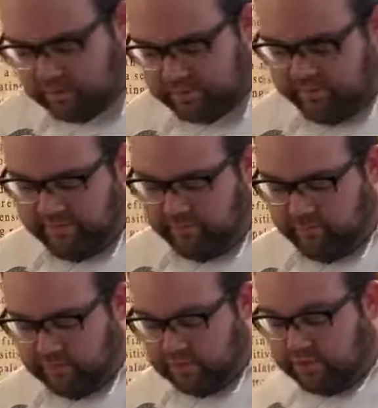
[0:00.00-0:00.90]
are my favorite
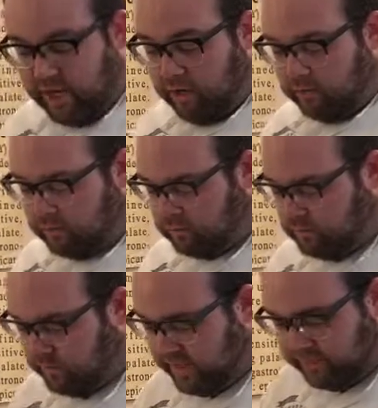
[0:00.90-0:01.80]
ones. So,
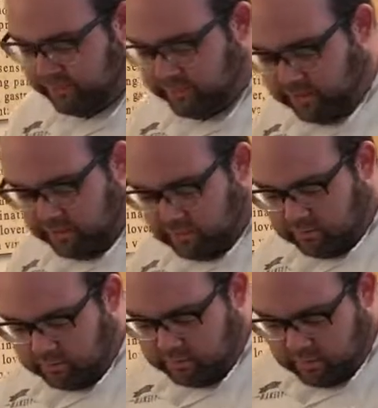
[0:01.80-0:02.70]
without further ado,
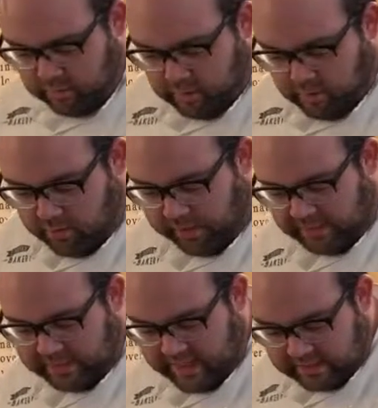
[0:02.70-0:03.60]
we're going
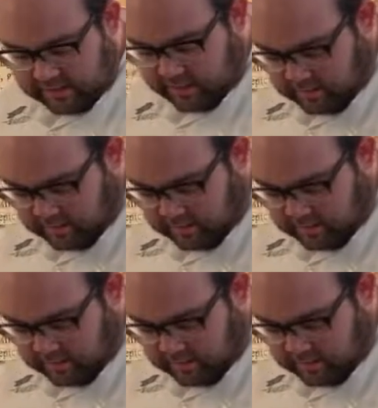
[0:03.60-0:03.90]
to taste it